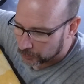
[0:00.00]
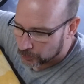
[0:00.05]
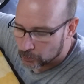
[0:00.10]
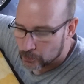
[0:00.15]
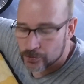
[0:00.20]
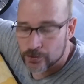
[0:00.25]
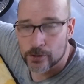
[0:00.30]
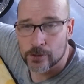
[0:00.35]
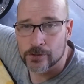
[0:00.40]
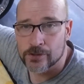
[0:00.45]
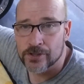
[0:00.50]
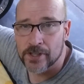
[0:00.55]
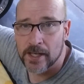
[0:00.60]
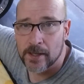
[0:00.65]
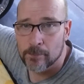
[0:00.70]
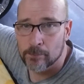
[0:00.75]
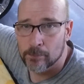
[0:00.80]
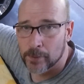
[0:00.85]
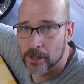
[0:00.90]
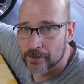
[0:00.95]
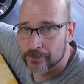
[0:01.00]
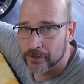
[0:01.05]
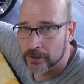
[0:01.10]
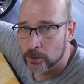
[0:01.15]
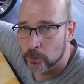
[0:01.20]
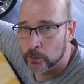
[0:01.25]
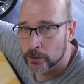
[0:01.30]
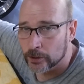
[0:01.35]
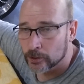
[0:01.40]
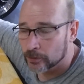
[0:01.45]
use your same
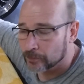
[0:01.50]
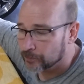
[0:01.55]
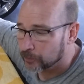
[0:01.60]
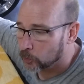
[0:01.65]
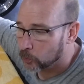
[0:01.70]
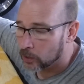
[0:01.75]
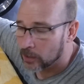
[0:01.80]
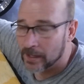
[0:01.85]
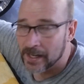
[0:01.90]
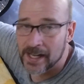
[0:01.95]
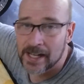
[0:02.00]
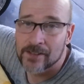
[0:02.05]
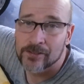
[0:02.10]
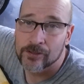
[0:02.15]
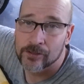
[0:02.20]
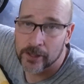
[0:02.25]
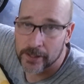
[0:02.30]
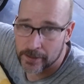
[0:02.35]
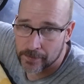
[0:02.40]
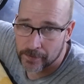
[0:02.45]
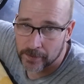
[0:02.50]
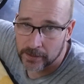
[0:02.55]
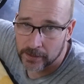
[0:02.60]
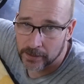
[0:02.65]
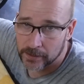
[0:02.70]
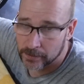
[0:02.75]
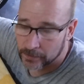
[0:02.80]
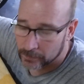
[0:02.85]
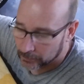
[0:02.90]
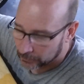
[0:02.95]
buffing wheel for
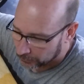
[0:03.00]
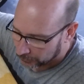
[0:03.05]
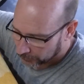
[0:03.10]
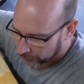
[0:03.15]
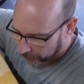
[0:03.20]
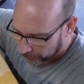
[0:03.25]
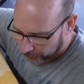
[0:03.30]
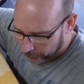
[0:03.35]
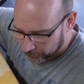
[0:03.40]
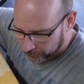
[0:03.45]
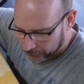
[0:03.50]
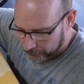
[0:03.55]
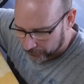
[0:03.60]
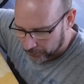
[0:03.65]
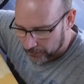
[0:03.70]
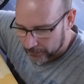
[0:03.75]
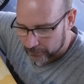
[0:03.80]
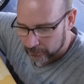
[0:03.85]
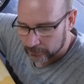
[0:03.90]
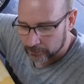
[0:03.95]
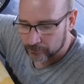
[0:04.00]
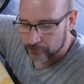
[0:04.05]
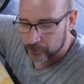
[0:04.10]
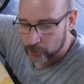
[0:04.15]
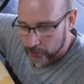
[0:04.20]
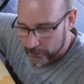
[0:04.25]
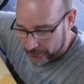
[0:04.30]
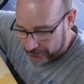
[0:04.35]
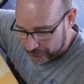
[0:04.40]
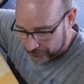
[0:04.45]
everything. Uh, like,
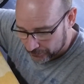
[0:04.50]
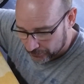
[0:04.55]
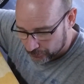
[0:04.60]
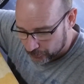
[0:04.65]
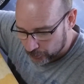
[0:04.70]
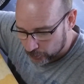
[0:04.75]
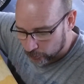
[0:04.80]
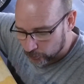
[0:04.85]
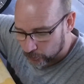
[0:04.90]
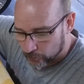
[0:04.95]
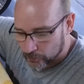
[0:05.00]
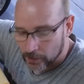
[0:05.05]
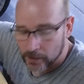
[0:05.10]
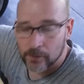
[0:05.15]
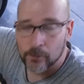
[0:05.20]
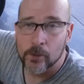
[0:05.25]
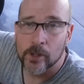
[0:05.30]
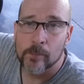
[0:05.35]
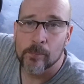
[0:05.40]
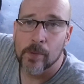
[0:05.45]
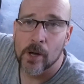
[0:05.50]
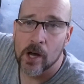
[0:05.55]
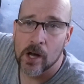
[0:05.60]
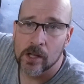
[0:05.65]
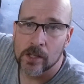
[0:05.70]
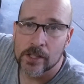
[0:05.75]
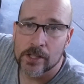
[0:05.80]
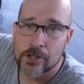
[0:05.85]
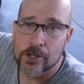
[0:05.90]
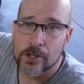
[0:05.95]
for instance, you do not want to
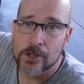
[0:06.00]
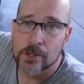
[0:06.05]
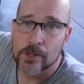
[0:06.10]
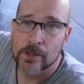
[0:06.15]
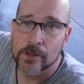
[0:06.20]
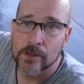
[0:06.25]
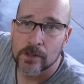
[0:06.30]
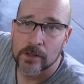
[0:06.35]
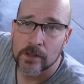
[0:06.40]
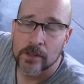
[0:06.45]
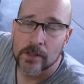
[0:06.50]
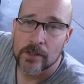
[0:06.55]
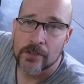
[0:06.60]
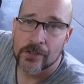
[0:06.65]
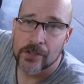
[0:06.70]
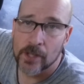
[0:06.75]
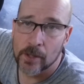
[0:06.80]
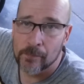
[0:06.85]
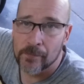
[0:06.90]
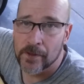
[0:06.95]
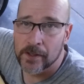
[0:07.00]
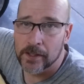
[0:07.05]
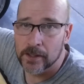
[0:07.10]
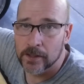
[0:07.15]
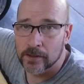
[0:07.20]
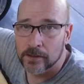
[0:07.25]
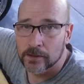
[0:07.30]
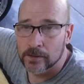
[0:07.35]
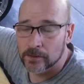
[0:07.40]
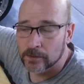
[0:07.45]
polish
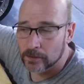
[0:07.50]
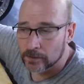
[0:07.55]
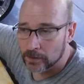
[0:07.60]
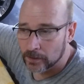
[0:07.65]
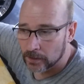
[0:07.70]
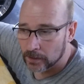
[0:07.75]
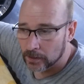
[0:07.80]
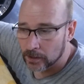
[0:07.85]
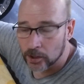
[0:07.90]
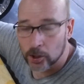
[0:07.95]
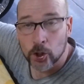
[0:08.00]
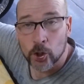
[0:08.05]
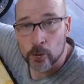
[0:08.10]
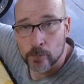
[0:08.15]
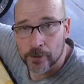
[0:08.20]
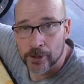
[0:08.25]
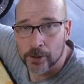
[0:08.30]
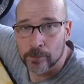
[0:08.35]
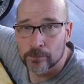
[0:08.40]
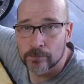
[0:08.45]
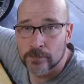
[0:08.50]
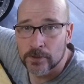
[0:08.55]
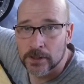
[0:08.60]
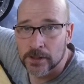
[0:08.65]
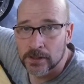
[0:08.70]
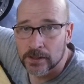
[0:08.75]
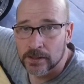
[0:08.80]
something uh, aluminum